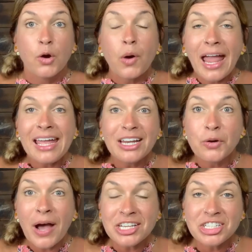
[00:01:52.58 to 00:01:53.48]
Great
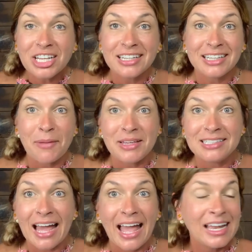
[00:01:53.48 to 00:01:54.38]
question,
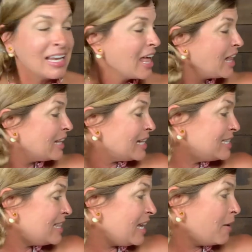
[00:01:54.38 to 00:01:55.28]
Clementine.
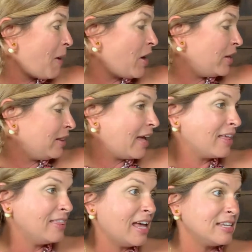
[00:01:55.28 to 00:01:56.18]
Let's think about it
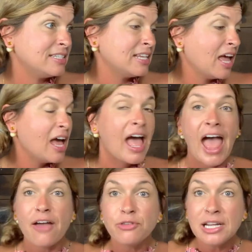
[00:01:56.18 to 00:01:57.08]
like this.
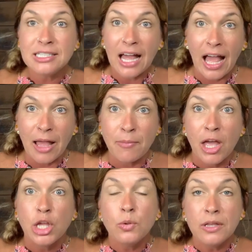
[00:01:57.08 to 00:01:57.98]
Every time
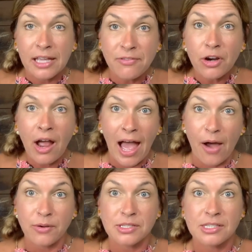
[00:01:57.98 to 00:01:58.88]
you leave your
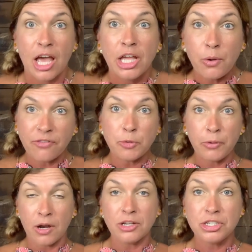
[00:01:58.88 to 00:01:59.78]
house, you have to
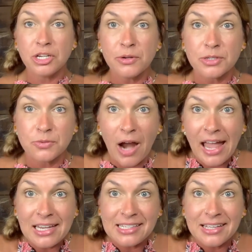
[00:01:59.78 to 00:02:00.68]
put on shoes,
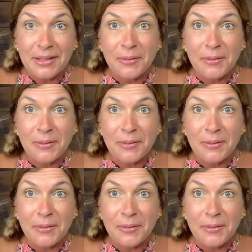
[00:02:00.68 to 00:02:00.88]
right?